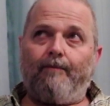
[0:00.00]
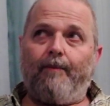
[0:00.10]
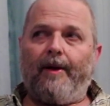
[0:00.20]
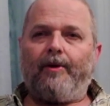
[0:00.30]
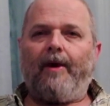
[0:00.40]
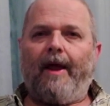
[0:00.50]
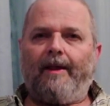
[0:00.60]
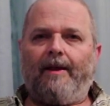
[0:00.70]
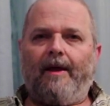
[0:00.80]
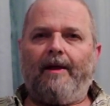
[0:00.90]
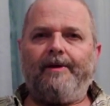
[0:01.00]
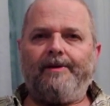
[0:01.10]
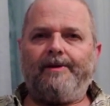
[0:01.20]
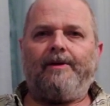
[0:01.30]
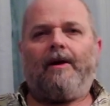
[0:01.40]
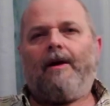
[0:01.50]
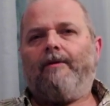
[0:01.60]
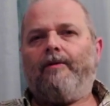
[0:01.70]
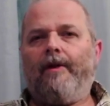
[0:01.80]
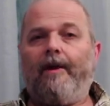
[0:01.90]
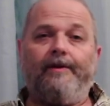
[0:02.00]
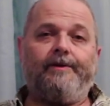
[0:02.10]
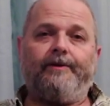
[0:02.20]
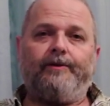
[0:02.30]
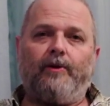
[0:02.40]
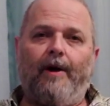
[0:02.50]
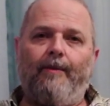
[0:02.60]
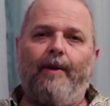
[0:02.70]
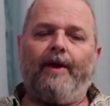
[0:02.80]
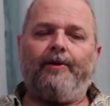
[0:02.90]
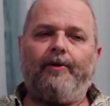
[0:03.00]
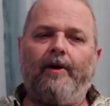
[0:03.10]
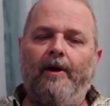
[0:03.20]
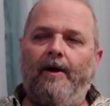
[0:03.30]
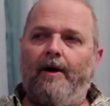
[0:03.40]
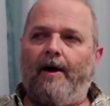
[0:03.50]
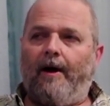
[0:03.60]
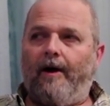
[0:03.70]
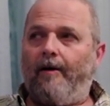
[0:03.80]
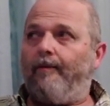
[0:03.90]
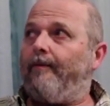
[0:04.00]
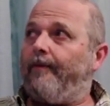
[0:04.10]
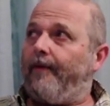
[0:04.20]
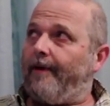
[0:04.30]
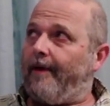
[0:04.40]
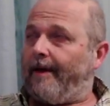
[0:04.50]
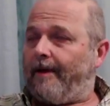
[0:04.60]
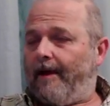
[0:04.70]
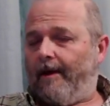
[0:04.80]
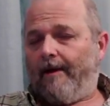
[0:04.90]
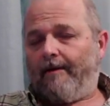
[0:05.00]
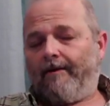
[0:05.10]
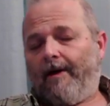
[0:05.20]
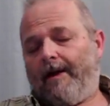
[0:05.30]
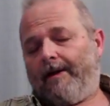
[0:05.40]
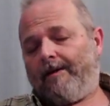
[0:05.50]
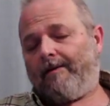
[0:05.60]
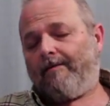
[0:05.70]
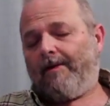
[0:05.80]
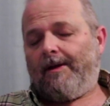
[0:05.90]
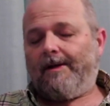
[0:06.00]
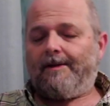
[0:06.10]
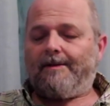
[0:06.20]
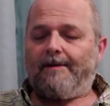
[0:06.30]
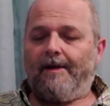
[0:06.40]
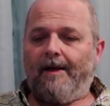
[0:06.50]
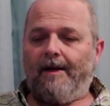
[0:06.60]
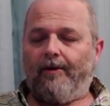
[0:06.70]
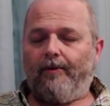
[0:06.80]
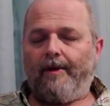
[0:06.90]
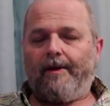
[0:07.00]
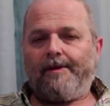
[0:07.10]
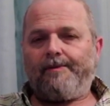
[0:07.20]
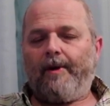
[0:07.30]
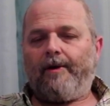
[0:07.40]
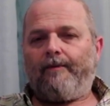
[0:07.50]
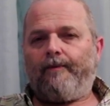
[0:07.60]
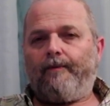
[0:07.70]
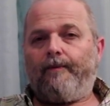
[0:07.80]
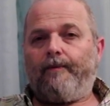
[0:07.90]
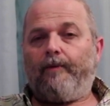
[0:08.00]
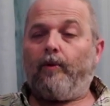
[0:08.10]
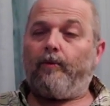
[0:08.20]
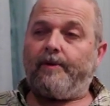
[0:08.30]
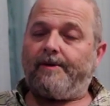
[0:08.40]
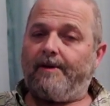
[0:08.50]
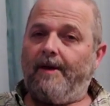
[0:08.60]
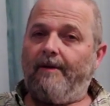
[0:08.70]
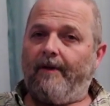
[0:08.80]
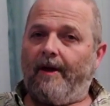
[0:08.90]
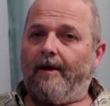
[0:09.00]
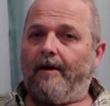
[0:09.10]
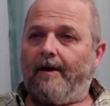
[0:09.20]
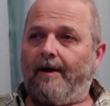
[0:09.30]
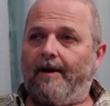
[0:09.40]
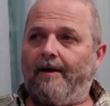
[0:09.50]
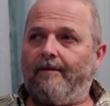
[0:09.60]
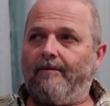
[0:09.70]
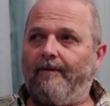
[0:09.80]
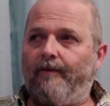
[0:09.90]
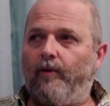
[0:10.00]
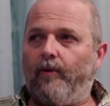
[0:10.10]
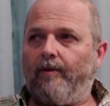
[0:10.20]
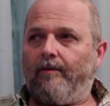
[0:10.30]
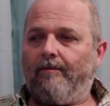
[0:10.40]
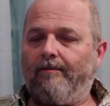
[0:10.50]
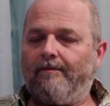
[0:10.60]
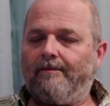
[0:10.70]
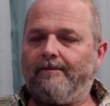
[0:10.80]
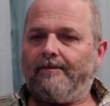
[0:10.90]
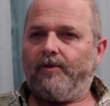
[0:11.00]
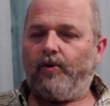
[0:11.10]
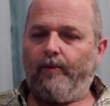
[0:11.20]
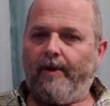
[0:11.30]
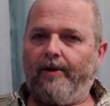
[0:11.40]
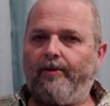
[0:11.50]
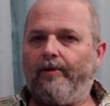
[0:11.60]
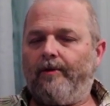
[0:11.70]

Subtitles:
better antennas to cover that. This is a tri-bander. The antenna I've got, it does better for receiving for 2 meter